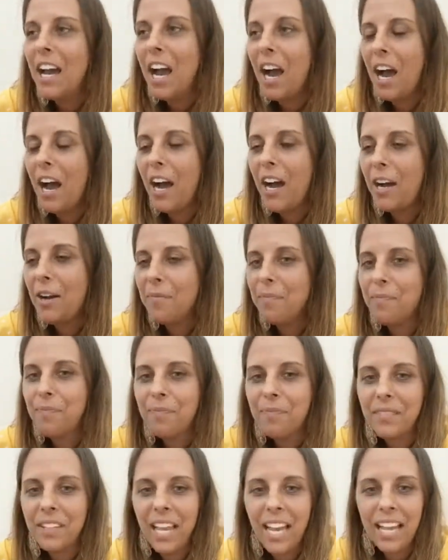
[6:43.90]
And
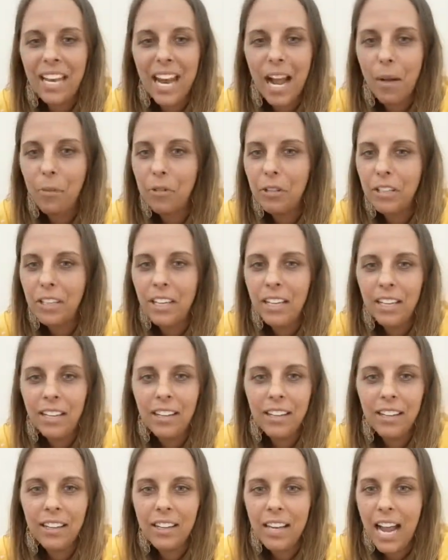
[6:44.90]
Emily
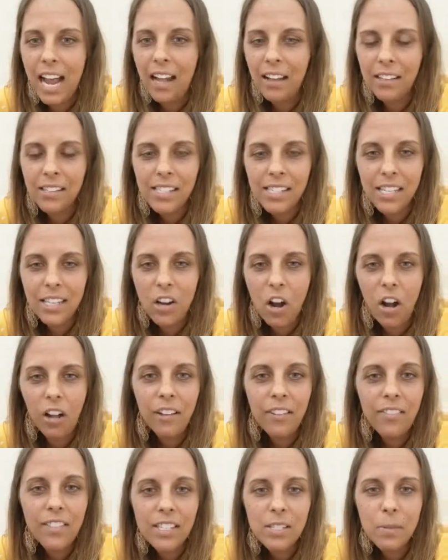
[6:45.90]
and Allison, all
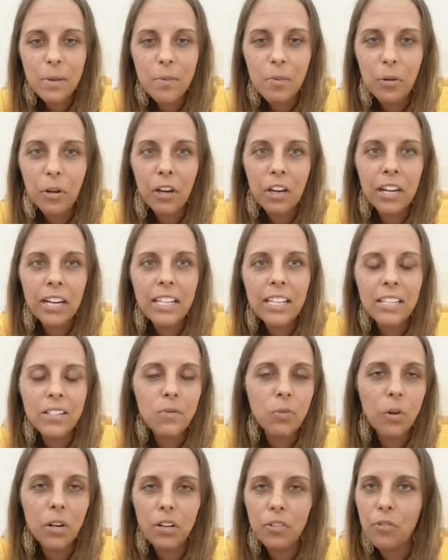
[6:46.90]
of these people are in this
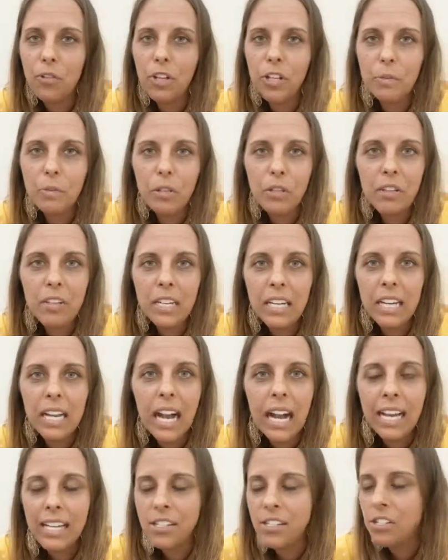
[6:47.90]
wonderful community.
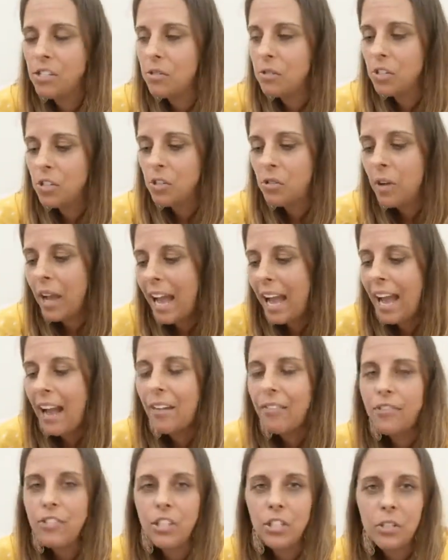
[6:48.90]
Guys, you
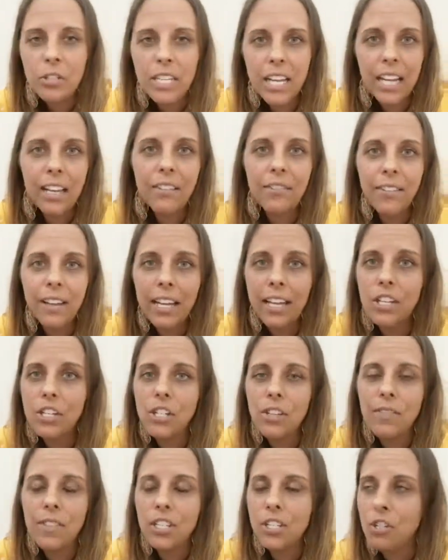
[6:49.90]
have to take advantage
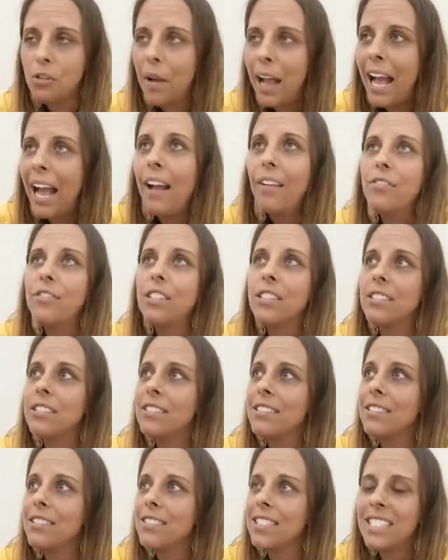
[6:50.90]
of this. You have to
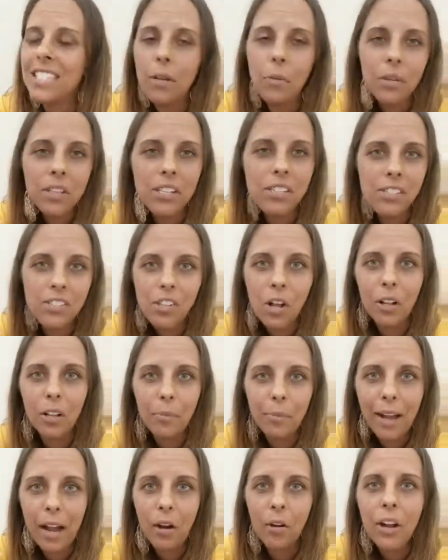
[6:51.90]
see what this is all
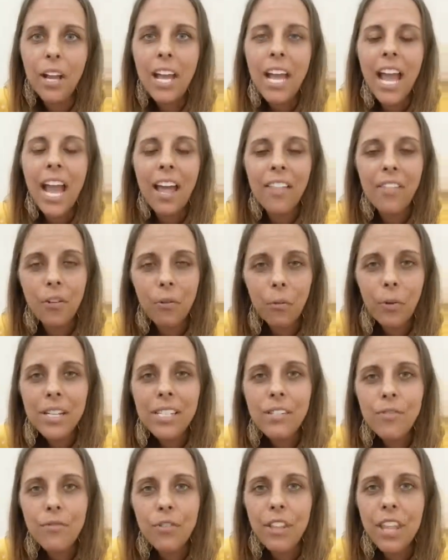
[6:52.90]
about. And the
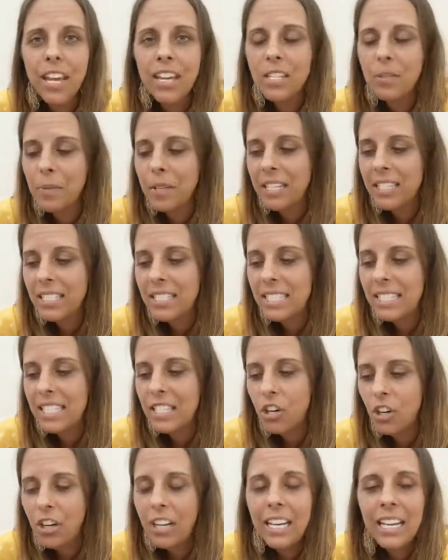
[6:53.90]
reason for that is because
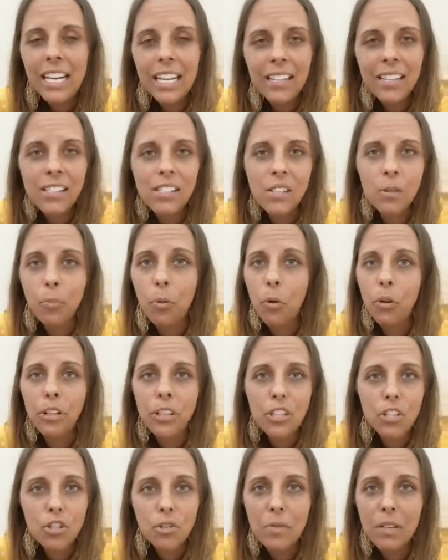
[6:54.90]
you're going to get the support
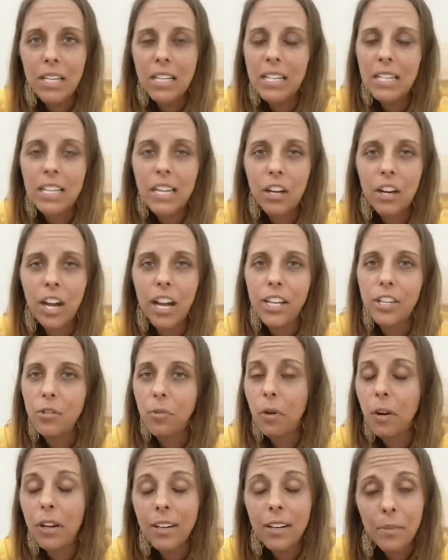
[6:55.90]
that you need in there, and you
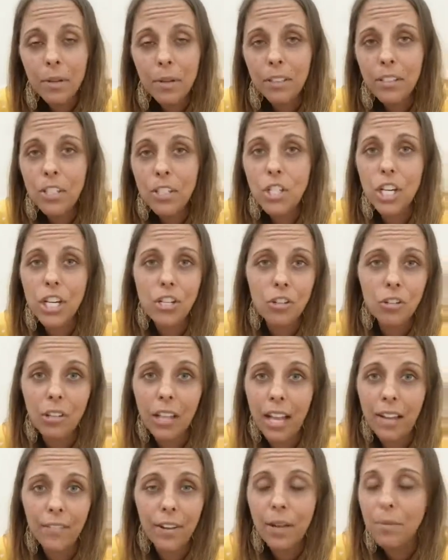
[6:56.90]
are going to be able to change your
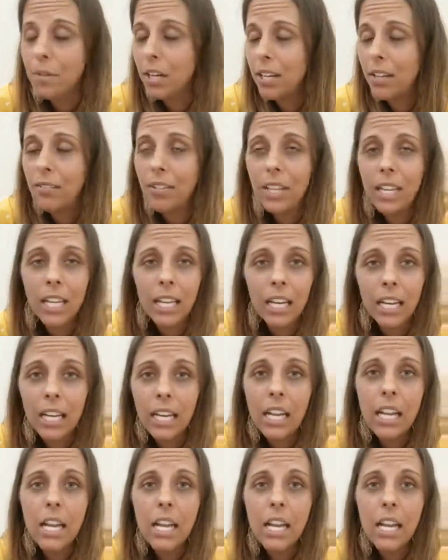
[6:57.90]
life. I'm not even kidding.